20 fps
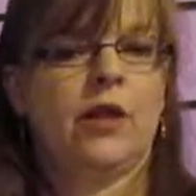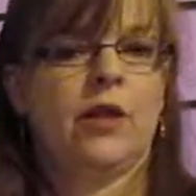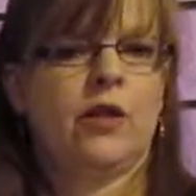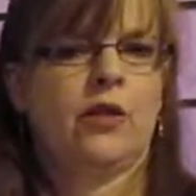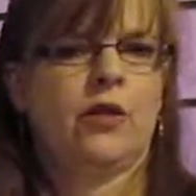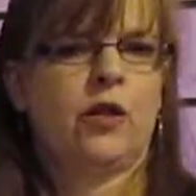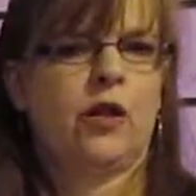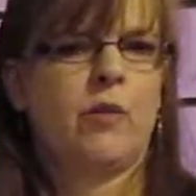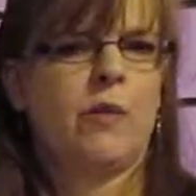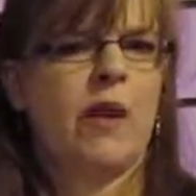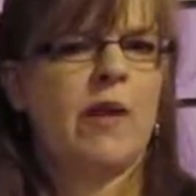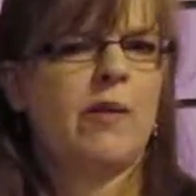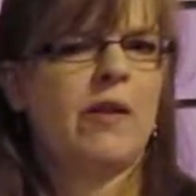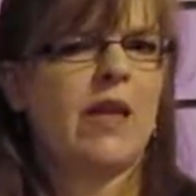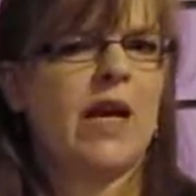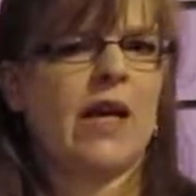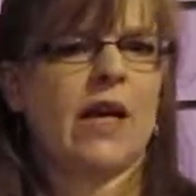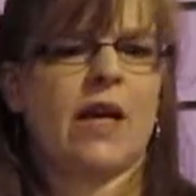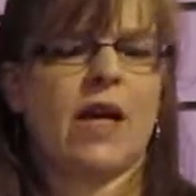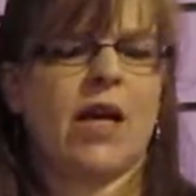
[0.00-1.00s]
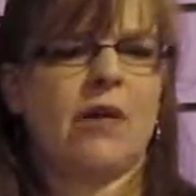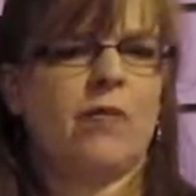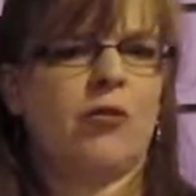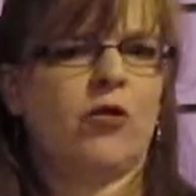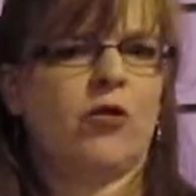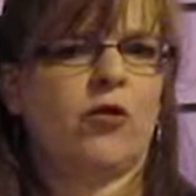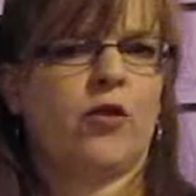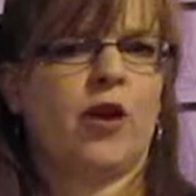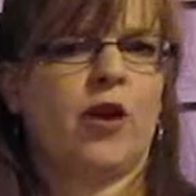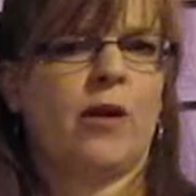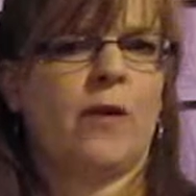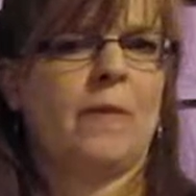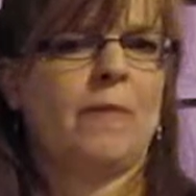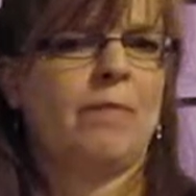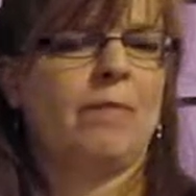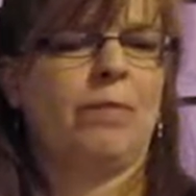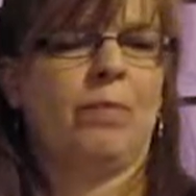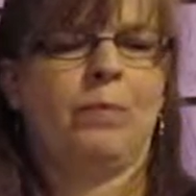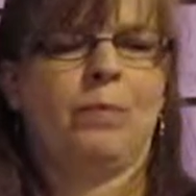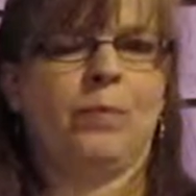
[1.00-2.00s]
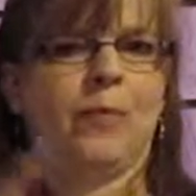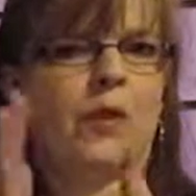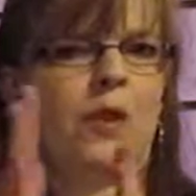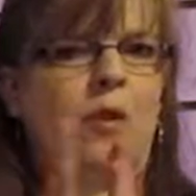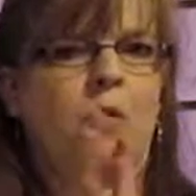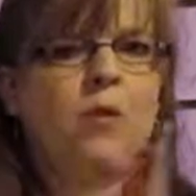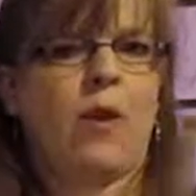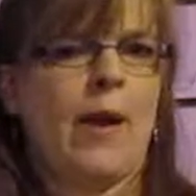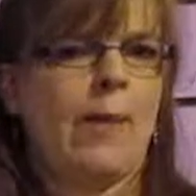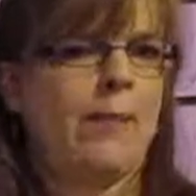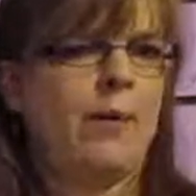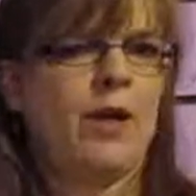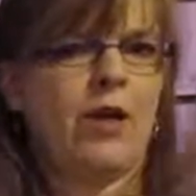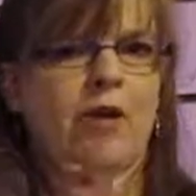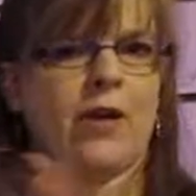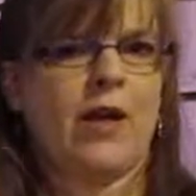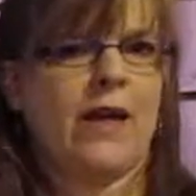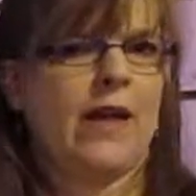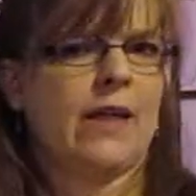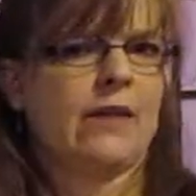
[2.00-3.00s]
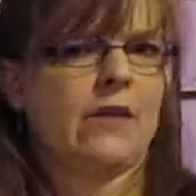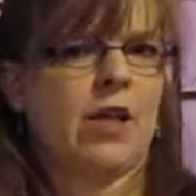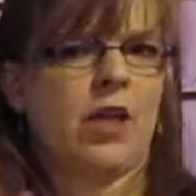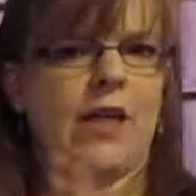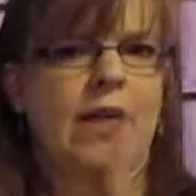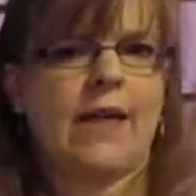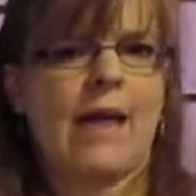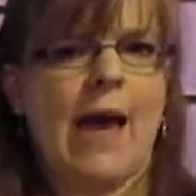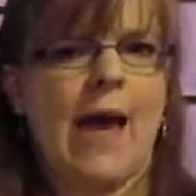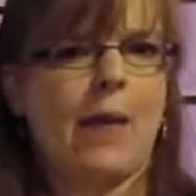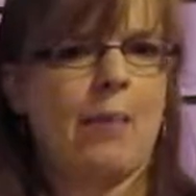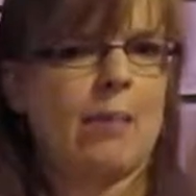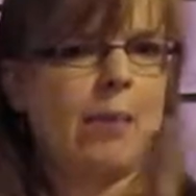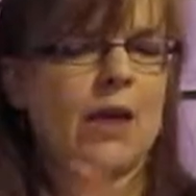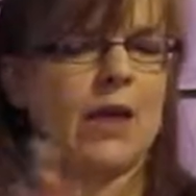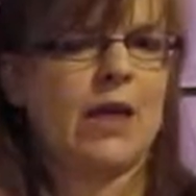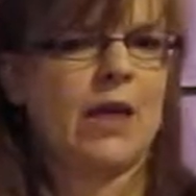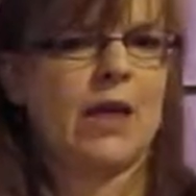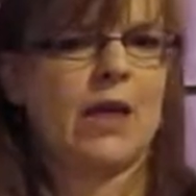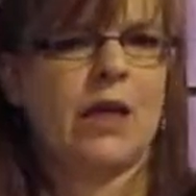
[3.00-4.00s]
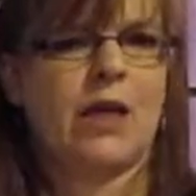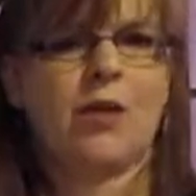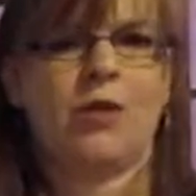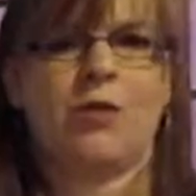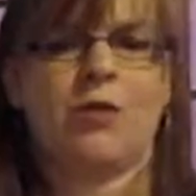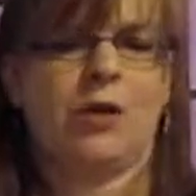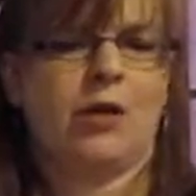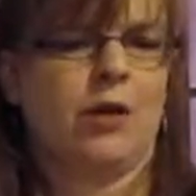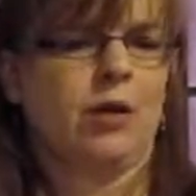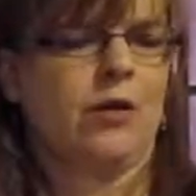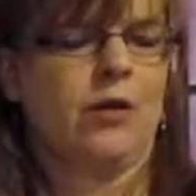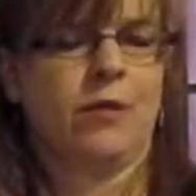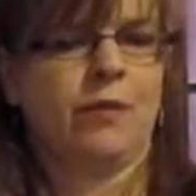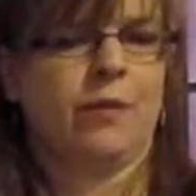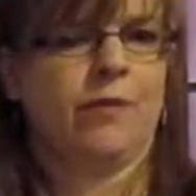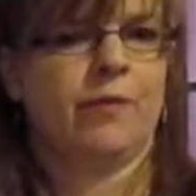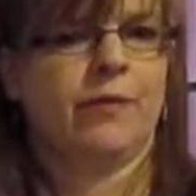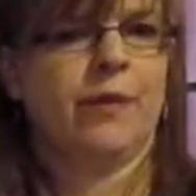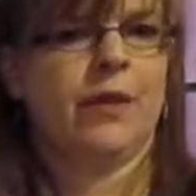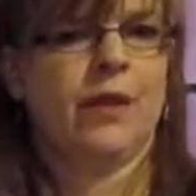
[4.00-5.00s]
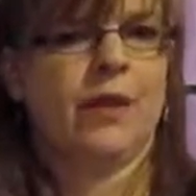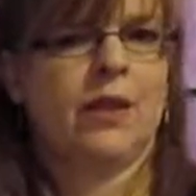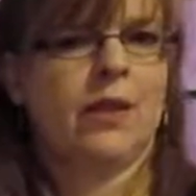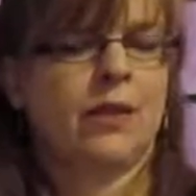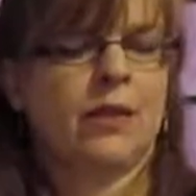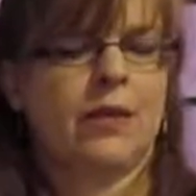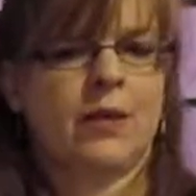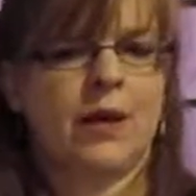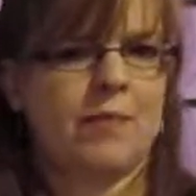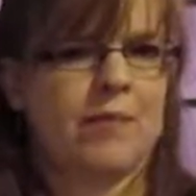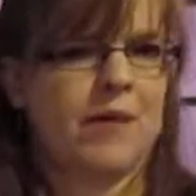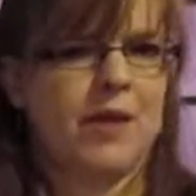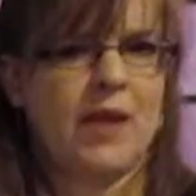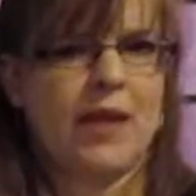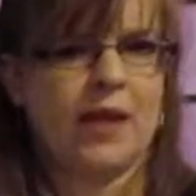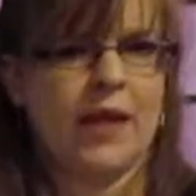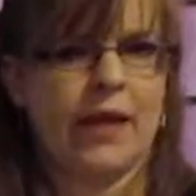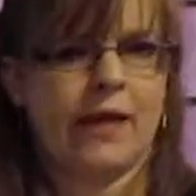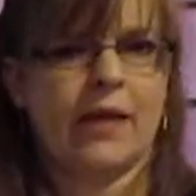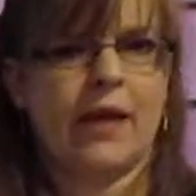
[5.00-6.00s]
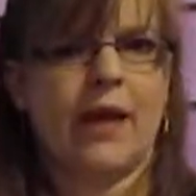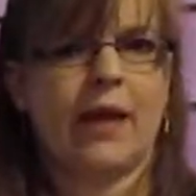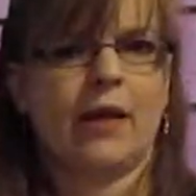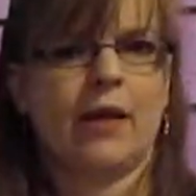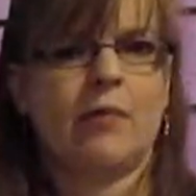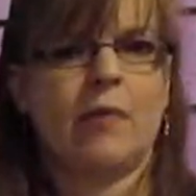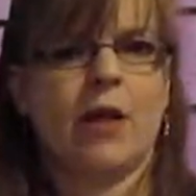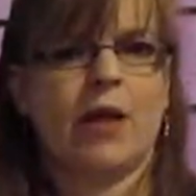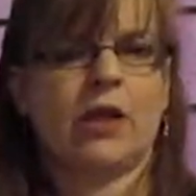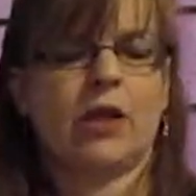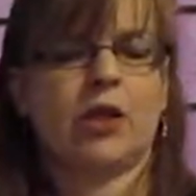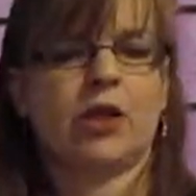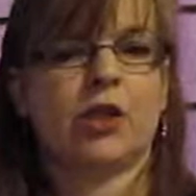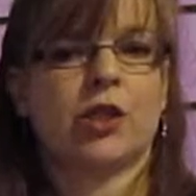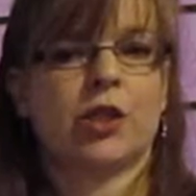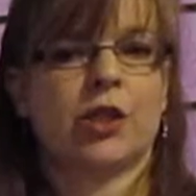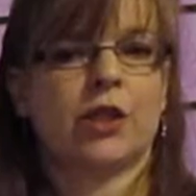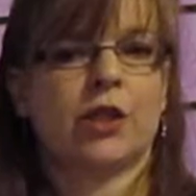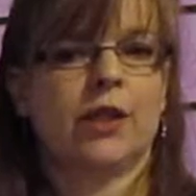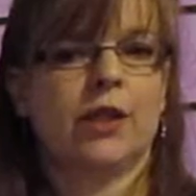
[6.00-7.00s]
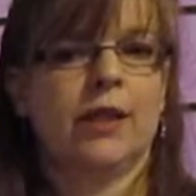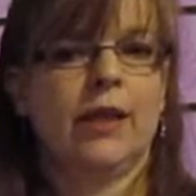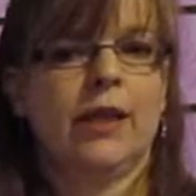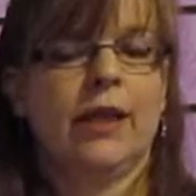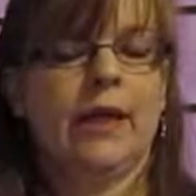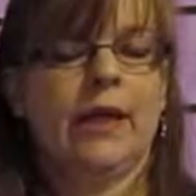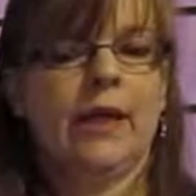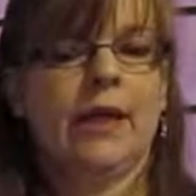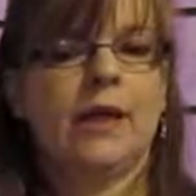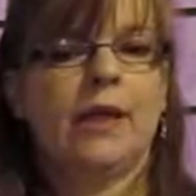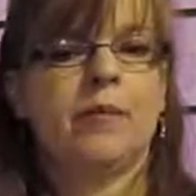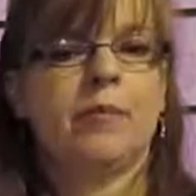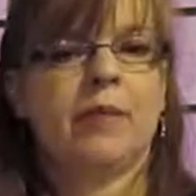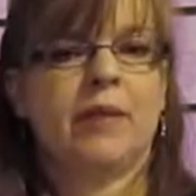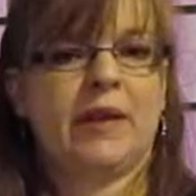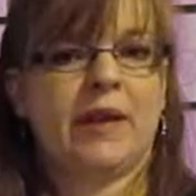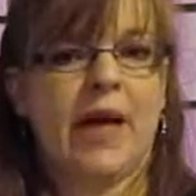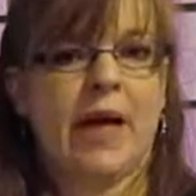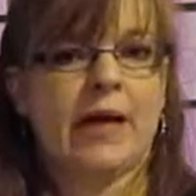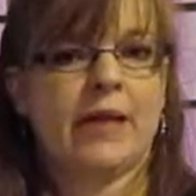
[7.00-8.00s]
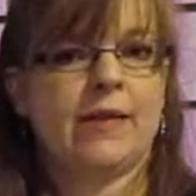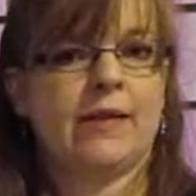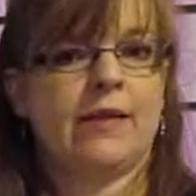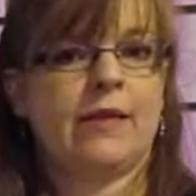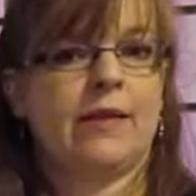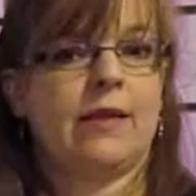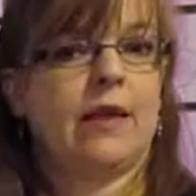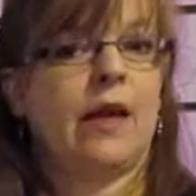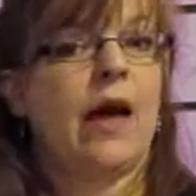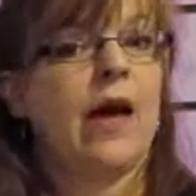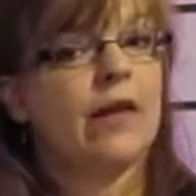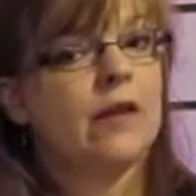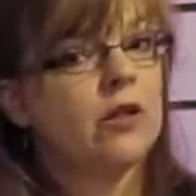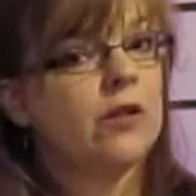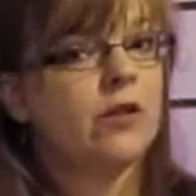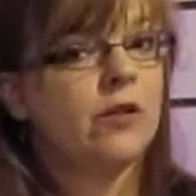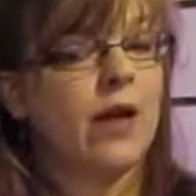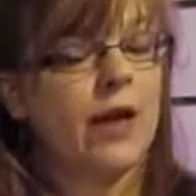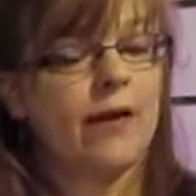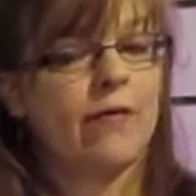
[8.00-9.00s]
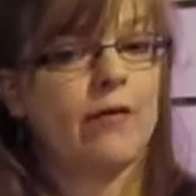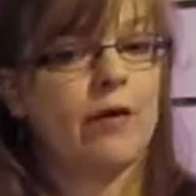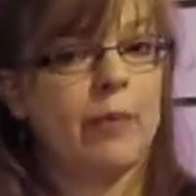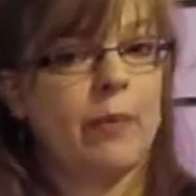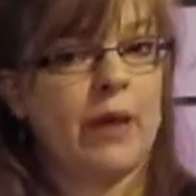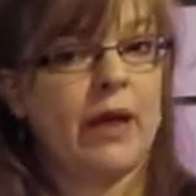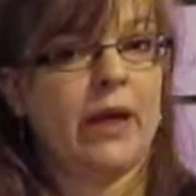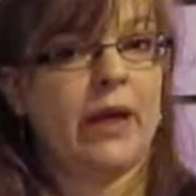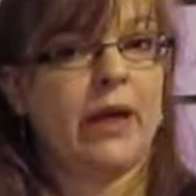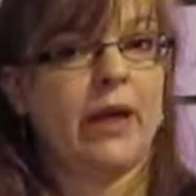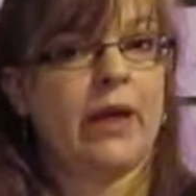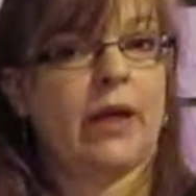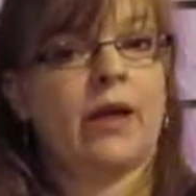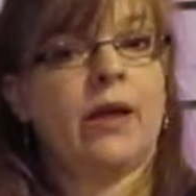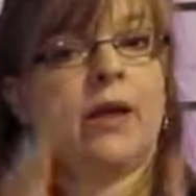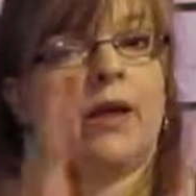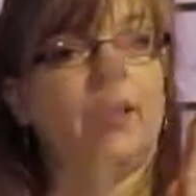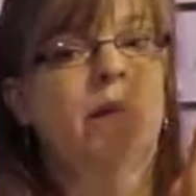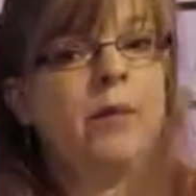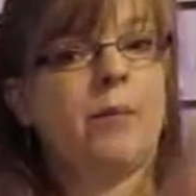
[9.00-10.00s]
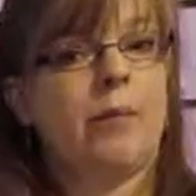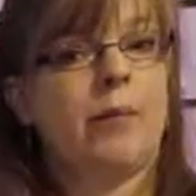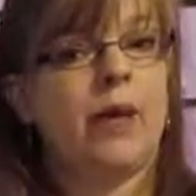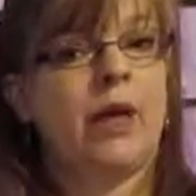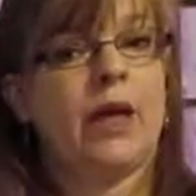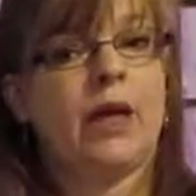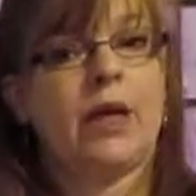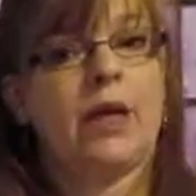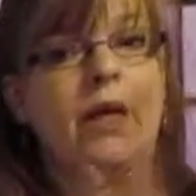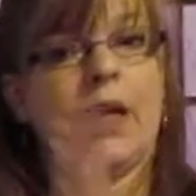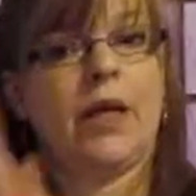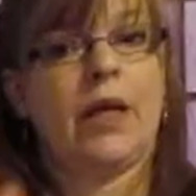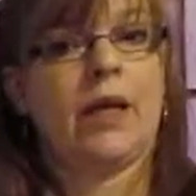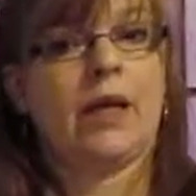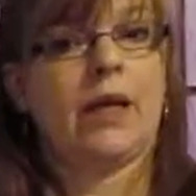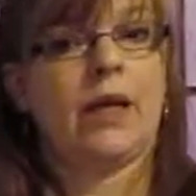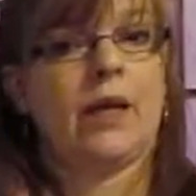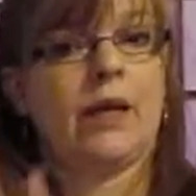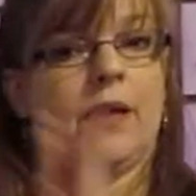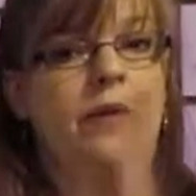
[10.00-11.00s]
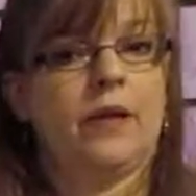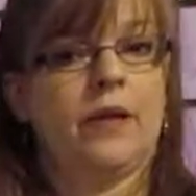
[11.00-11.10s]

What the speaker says: So maybe that comes from wiping your hands on a napkin or something like that. I'm not sure. But that is the other sign for picnic. Picnic.